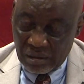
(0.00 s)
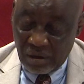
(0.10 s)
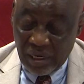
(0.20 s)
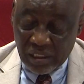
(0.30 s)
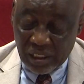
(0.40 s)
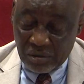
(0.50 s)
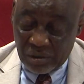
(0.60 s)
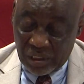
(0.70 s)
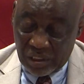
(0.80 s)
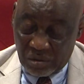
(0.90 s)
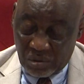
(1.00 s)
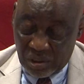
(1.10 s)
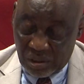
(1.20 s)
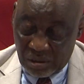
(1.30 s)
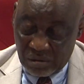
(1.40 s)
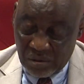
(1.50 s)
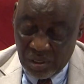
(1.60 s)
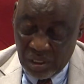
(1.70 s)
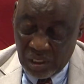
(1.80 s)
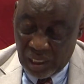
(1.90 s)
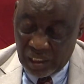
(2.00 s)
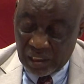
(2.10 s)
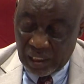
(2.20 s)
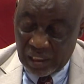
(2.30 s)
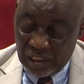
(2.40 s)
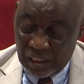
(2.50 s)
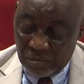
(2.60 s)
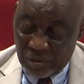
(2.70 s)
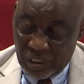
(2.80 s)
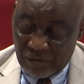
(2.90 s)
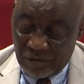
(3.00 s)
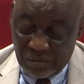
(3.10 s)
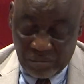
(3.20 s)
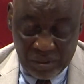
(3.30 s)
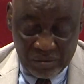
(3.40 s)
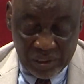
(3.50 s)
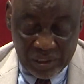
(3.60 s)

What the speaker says: current security situation and the challenges bedeviling Benue